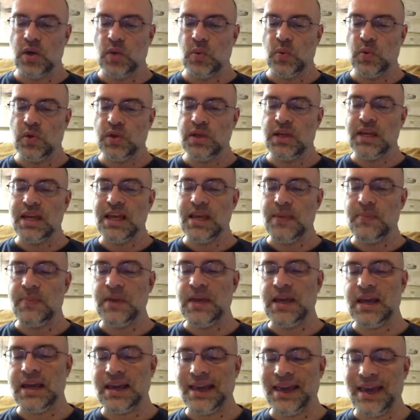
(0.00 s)
Would he
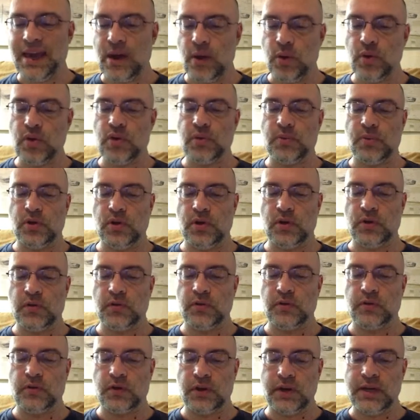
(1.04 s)
be accountable
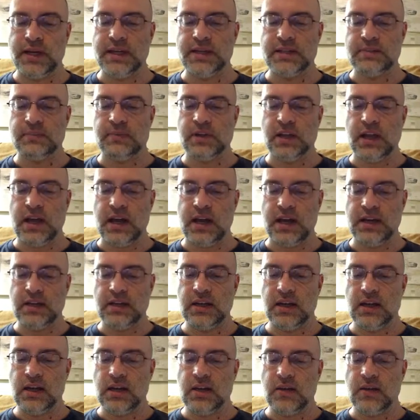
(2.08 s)
for his blood,